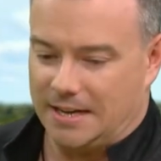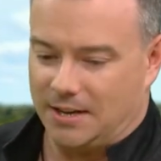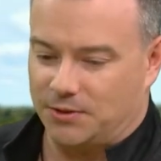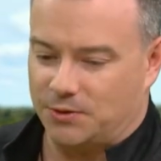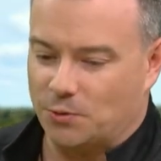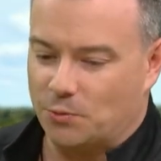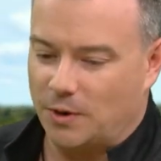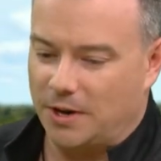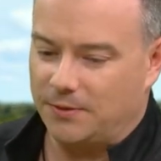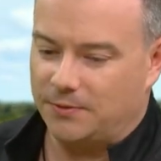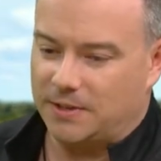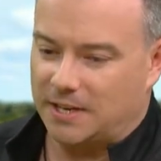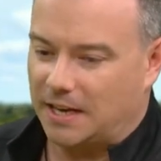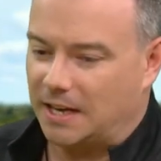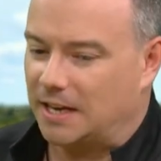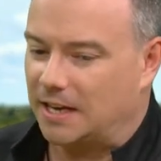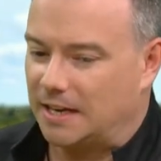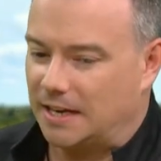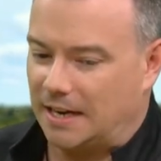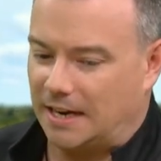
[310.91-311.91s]
So we've
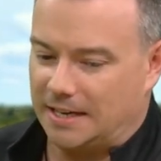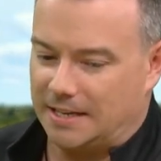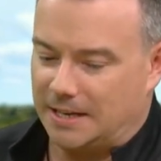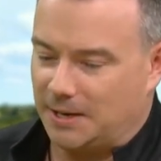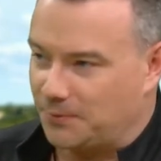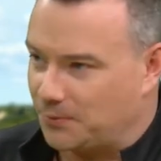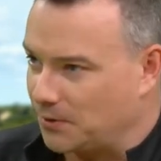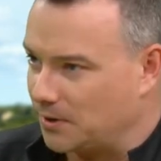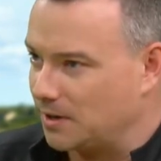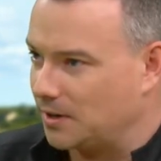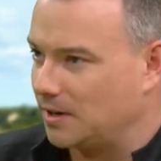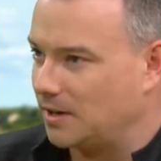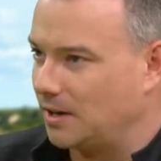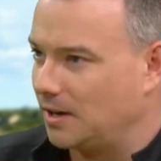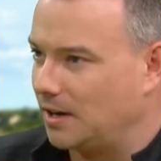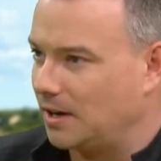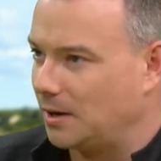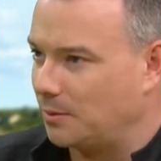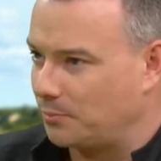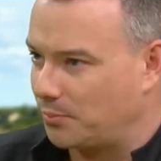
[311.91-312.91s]
taken a different
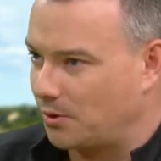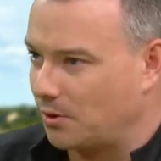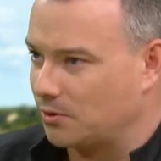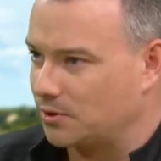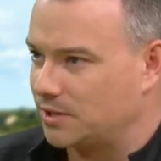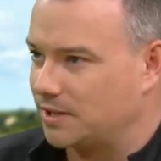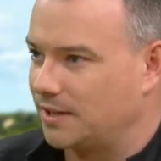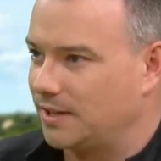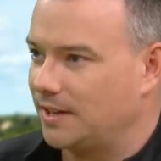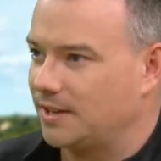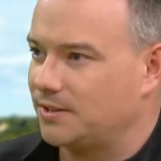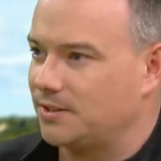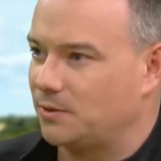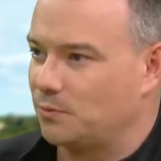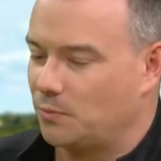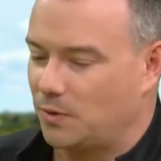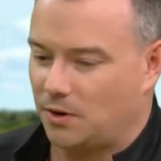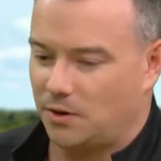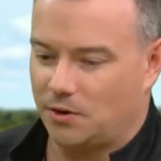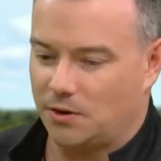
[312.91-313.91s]
approach to this.
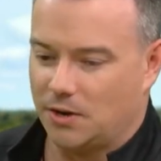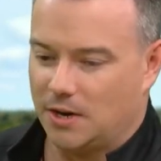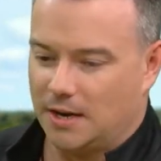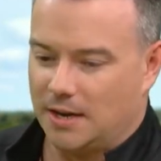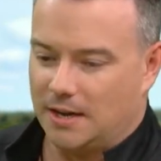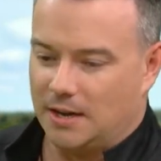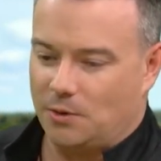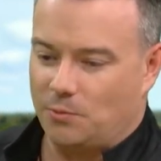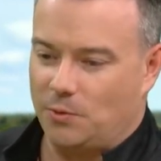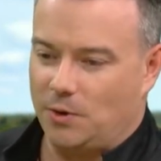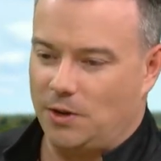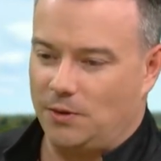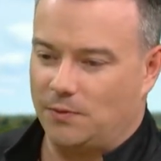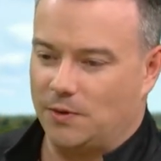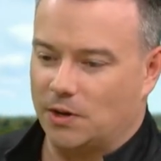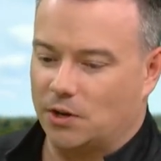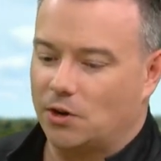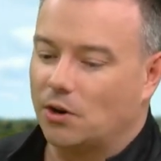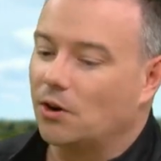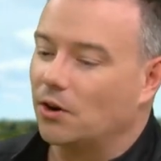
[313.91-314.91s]
And we've
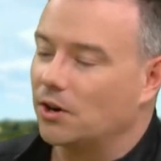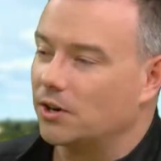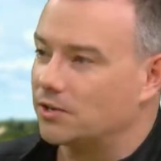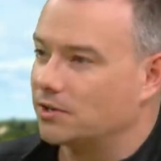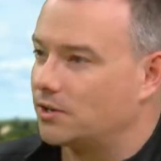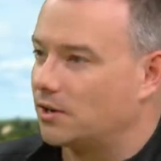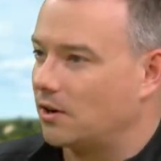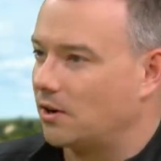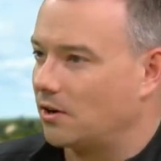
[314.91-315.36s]
encouraged